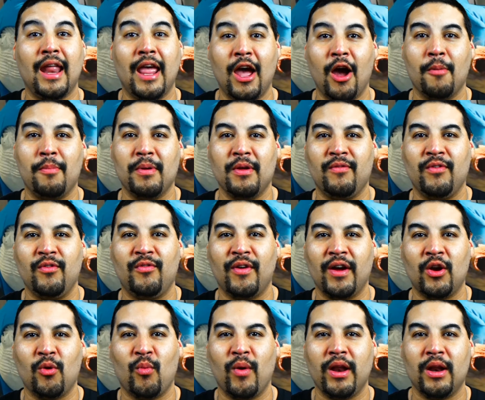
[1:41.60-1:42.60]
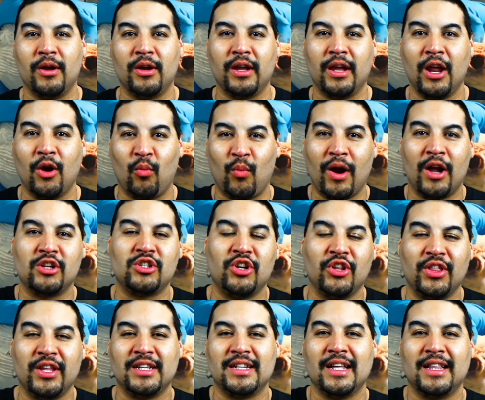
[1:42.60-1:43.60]
help if you find a way to get around
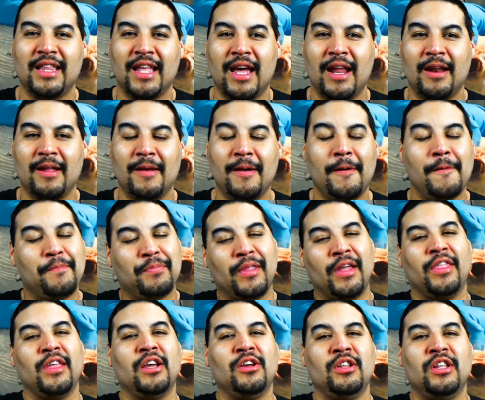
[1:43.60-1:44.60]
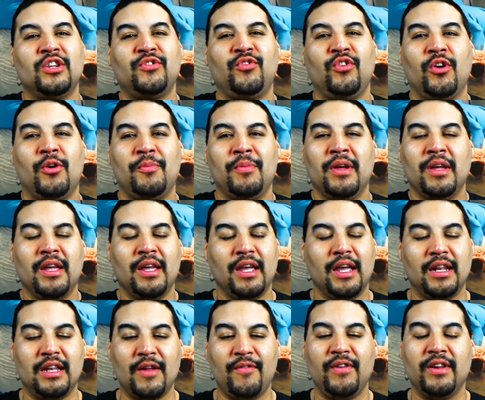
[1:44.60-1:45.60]
certain things like that. And I think with this film,
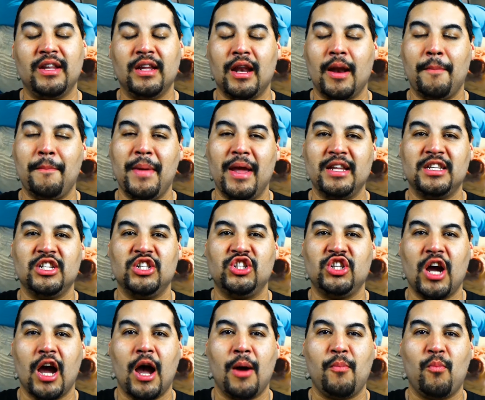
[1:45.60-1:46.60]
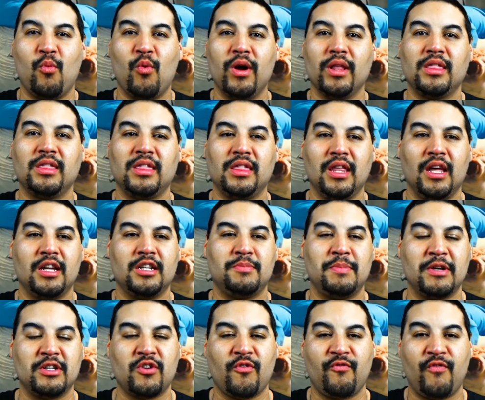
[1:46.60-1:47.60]
it definitely did an amazing job with the
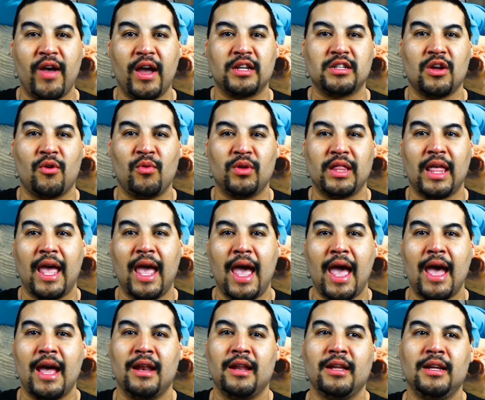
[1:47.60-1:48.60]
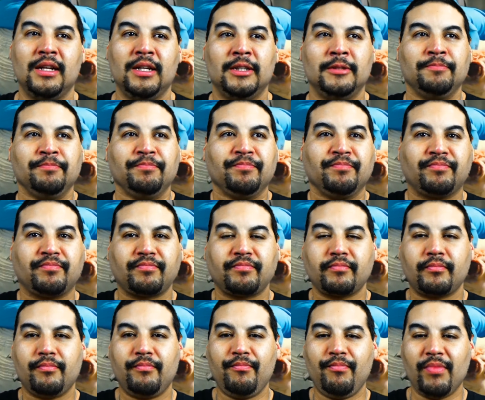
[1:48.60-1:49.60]
special effects on what they had.
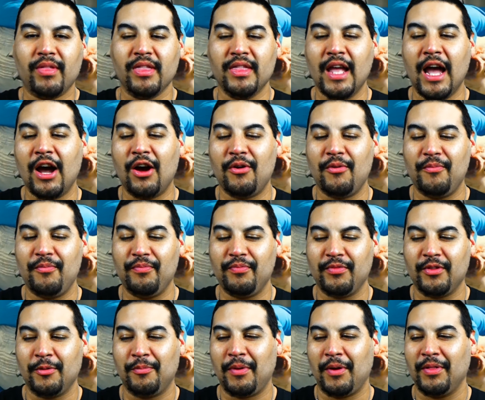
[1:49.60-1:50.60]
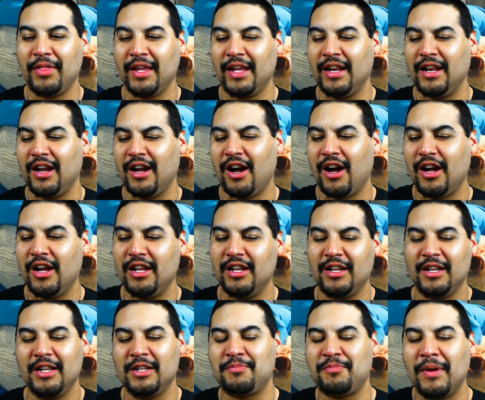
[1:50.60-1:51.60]
Now, you're probably thinking,
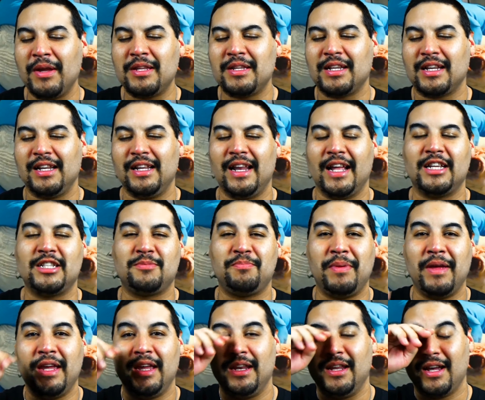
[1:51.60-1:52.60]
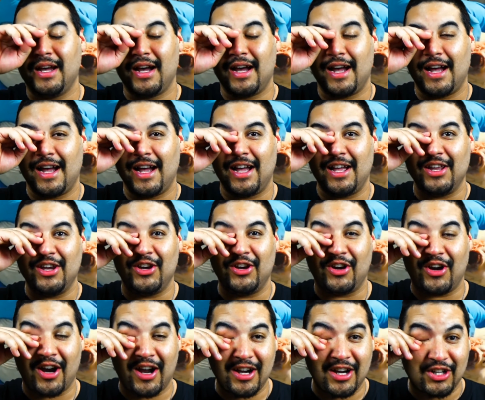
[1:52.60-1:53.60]
it's basically like speed. Uh,
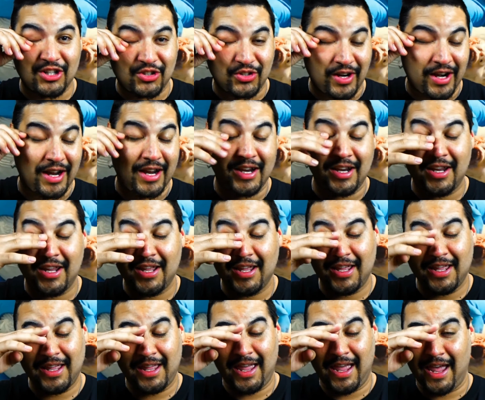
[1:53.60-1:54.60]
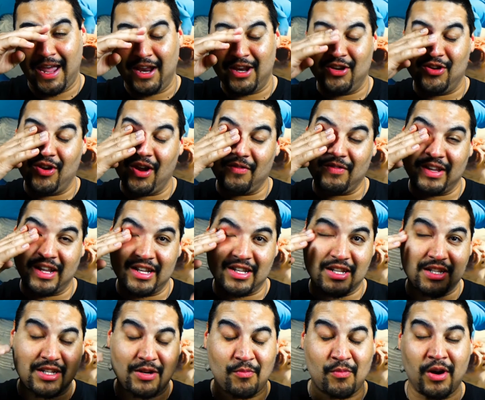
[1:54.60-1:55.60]
you're on a train and you have to get
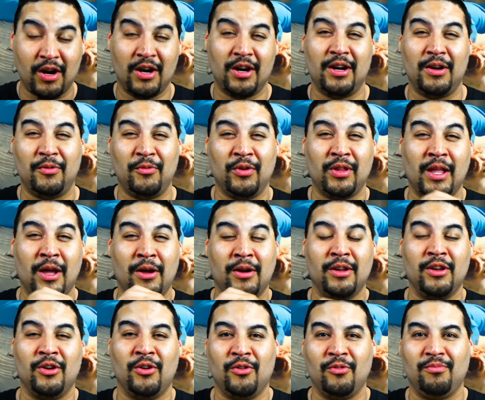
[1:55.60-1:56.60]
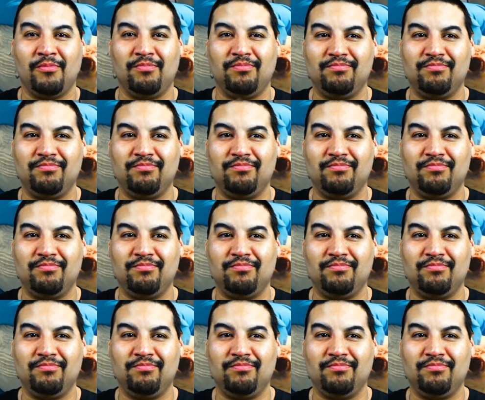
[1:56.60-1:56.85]
somewhere without, you know,